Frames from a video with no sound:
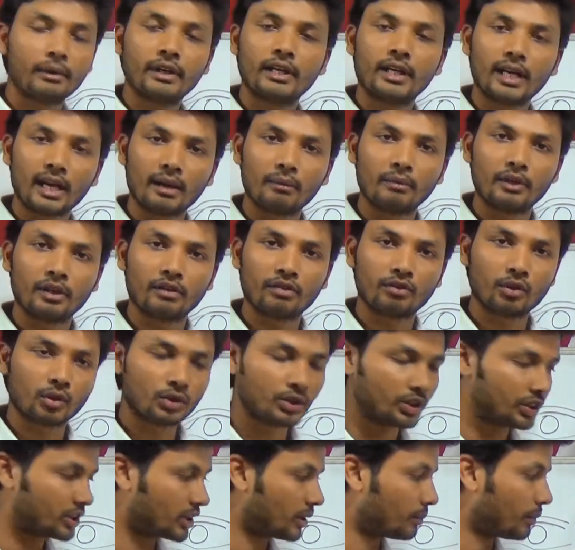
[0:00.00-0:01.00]
laminar flow
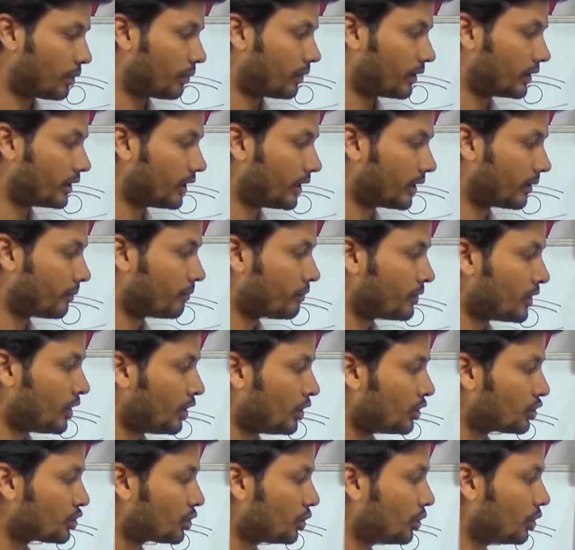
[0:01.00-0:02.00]
system over there.
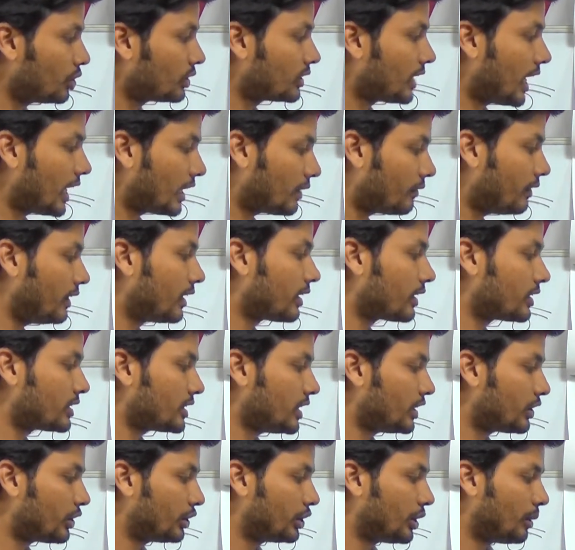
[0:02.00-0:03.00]
So that will
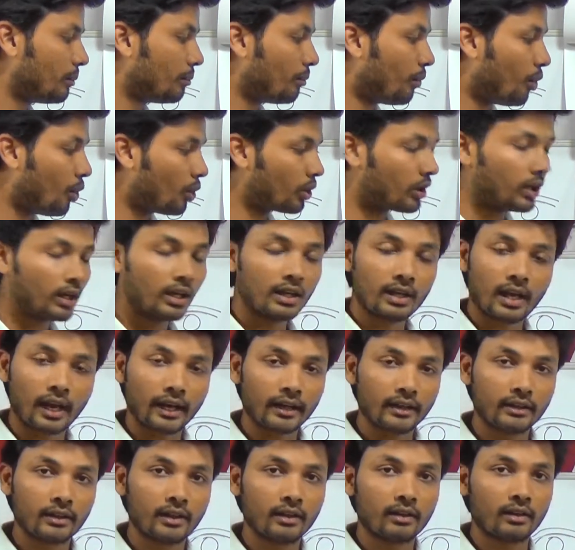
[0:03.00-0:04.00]
result in the more
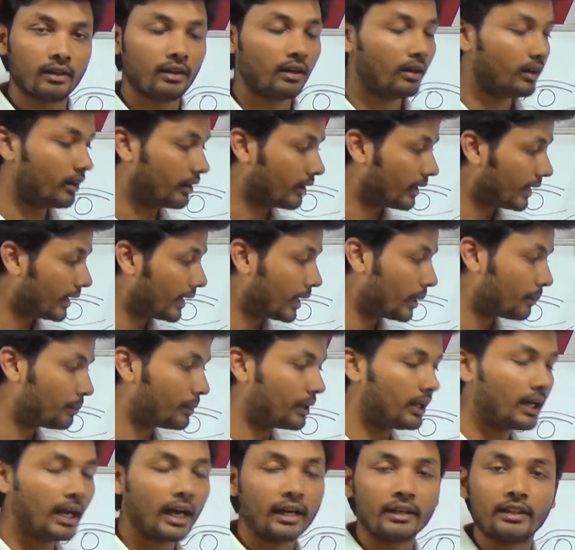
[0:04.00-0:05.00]
lighter,
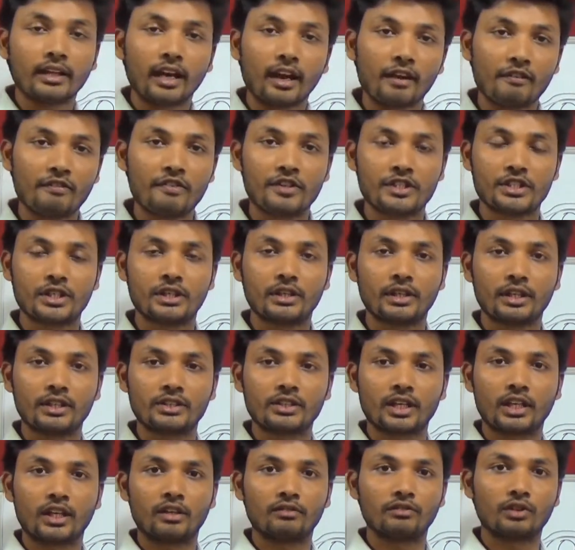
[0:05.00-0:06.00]
reliable, and the efficient
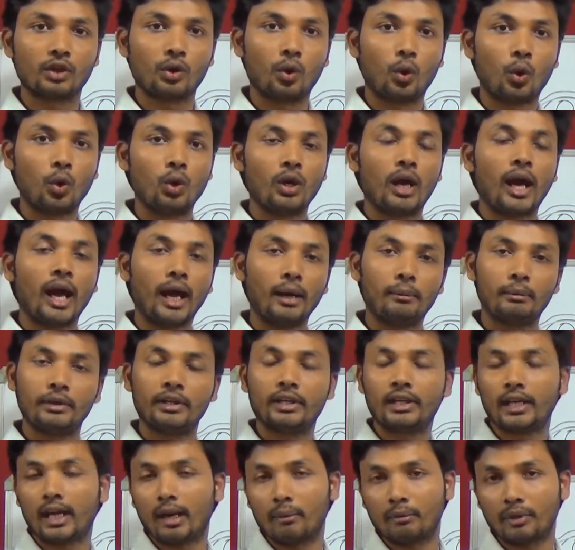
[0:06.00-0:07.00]
design of the whole
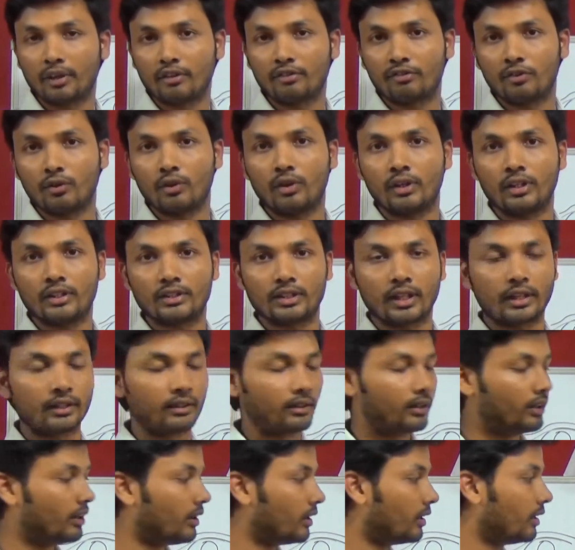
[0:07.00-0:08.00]
hybrid laminar flow
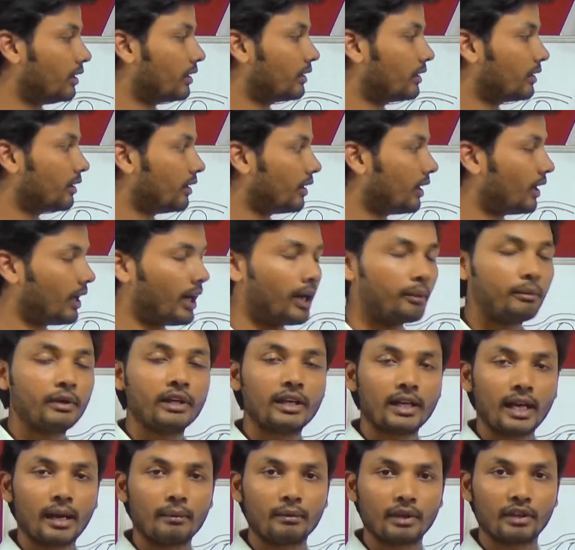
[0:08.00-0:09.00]
design,
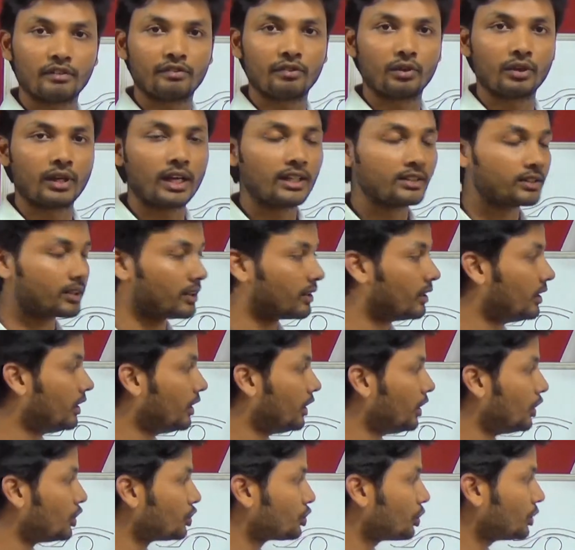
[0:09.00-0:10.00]
hybrid laminar flow nozzle.
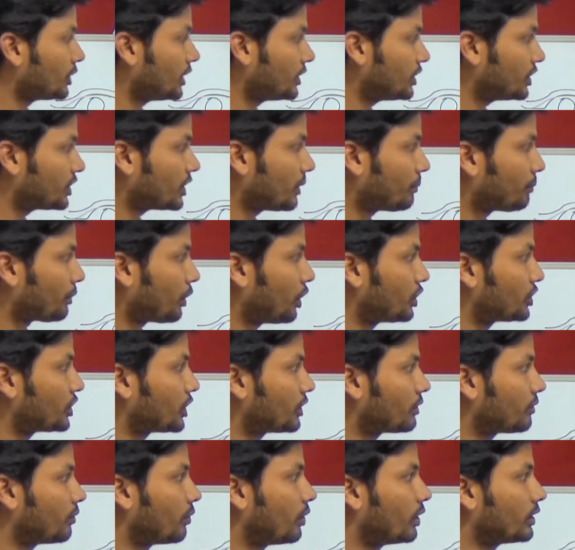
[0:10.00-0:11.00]
So this is the
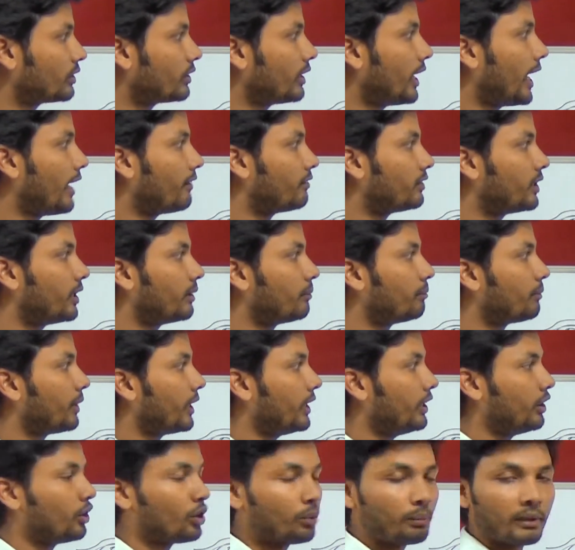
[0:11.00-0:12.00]
project what they have done
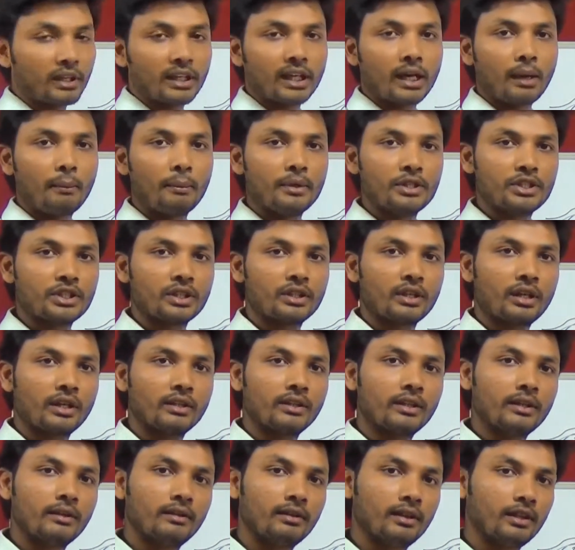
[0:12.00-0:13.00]
by European Commission
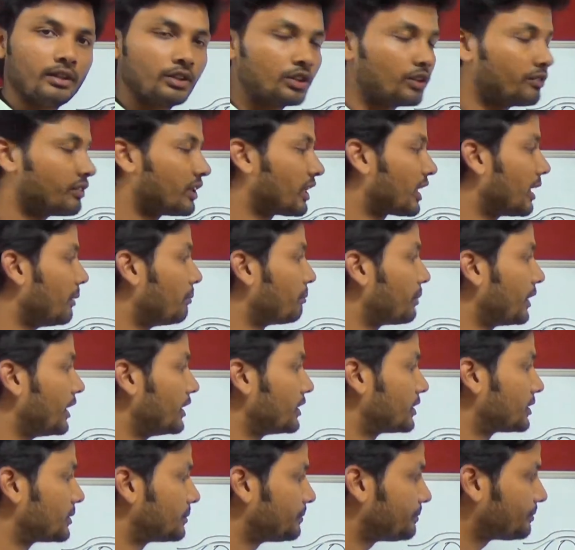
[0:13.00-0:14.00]
and the list of the
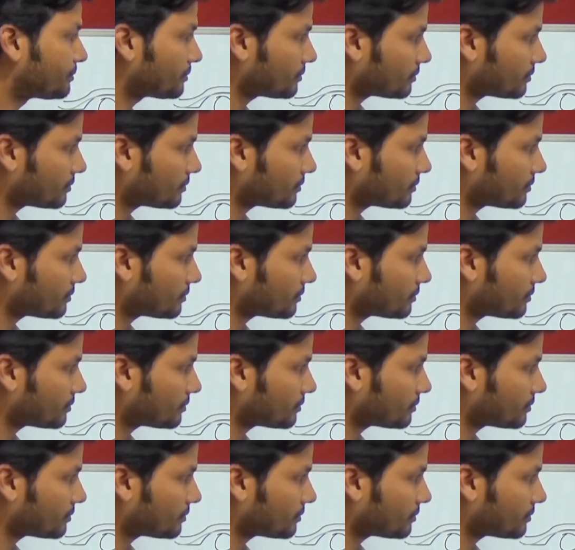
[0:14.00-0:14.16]
companies